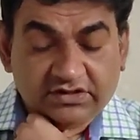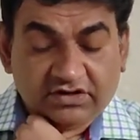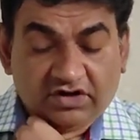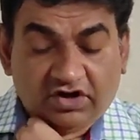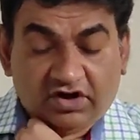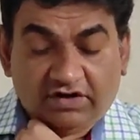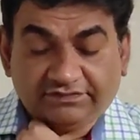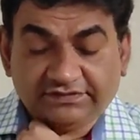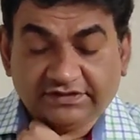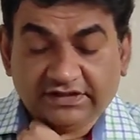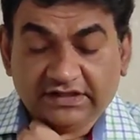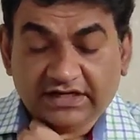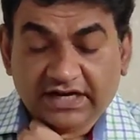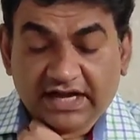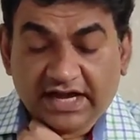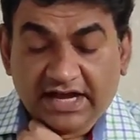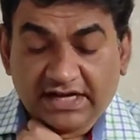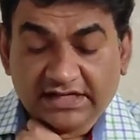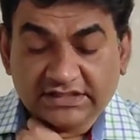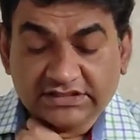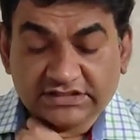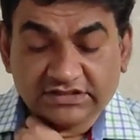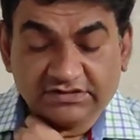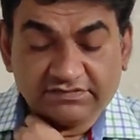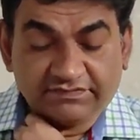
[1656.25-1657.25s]
of the
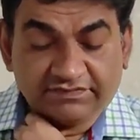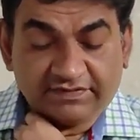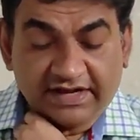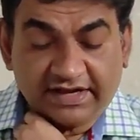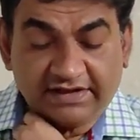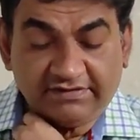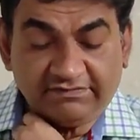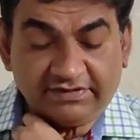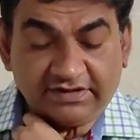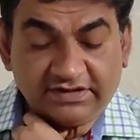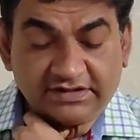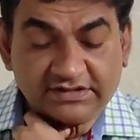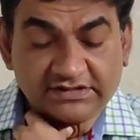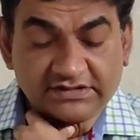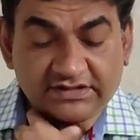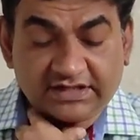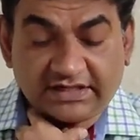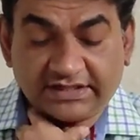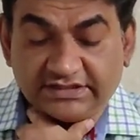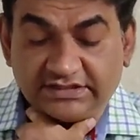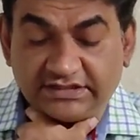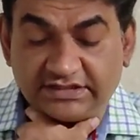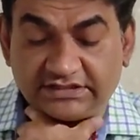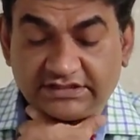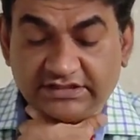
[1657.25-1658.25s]
last 5 years
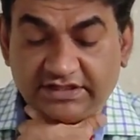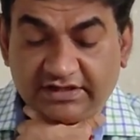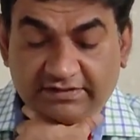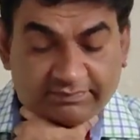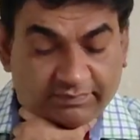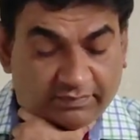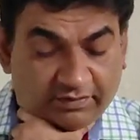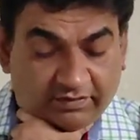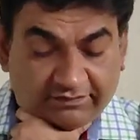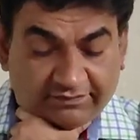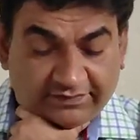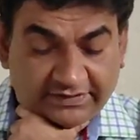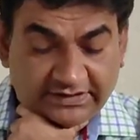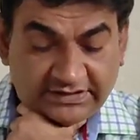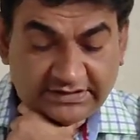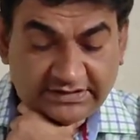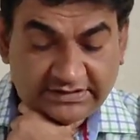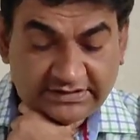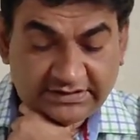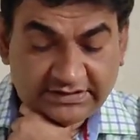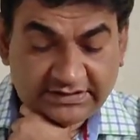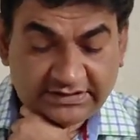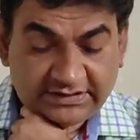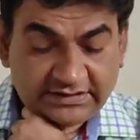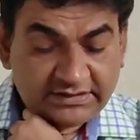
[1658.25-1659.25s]
adjusted
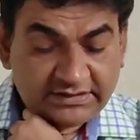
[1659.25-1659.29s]
profits.